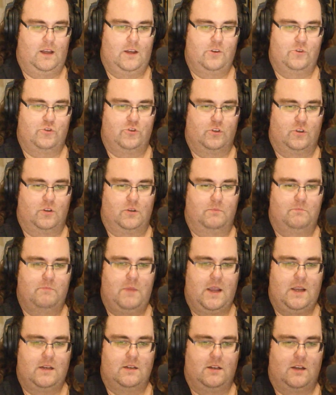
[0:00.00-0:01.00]
your
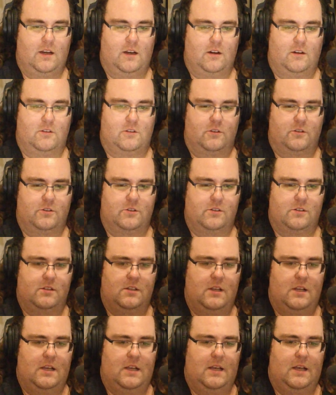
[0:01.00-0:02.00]
main characters.
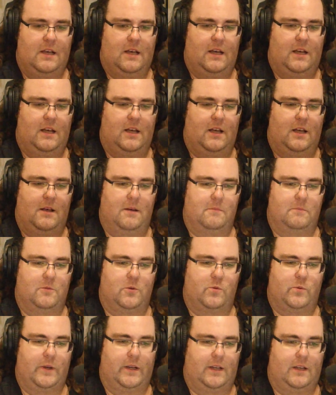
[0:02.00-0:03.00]

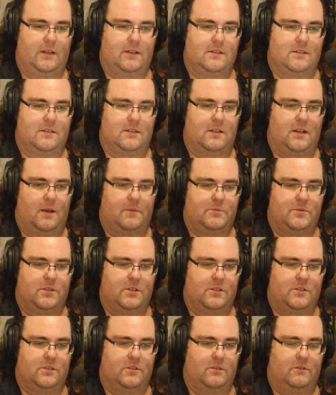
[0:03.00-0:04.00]
Quick
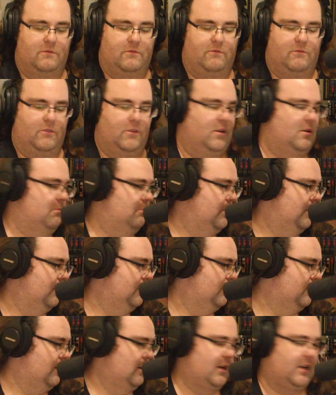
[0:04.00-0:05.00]
synopsis from
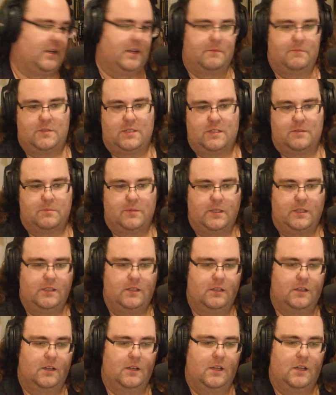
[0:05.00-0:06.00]
IMDb.
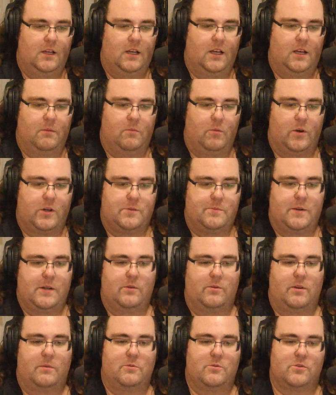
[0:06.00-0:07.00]
British
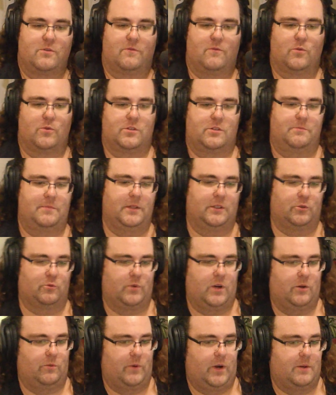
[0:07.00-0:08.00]
POWs are forced to build a
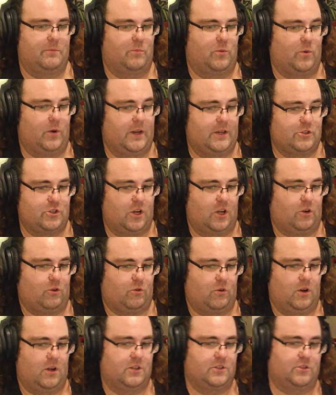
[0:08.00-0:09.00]
railway bridge
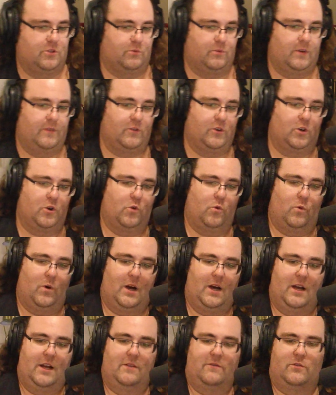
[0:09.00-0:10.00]
across the River
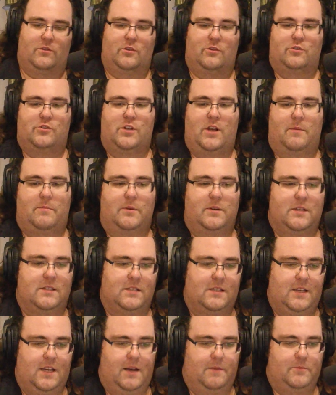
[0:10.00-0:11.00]
Kwai for their Japanese
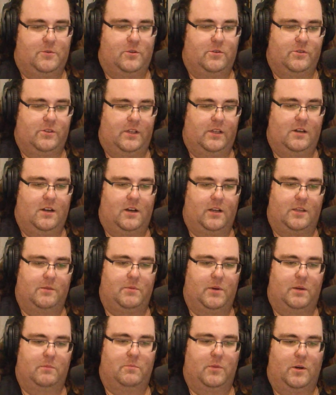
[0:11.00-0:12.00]
captors in
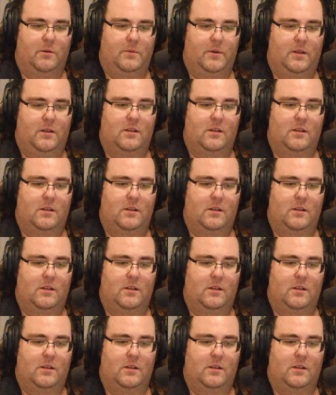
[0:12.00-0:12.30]
occupied Burma,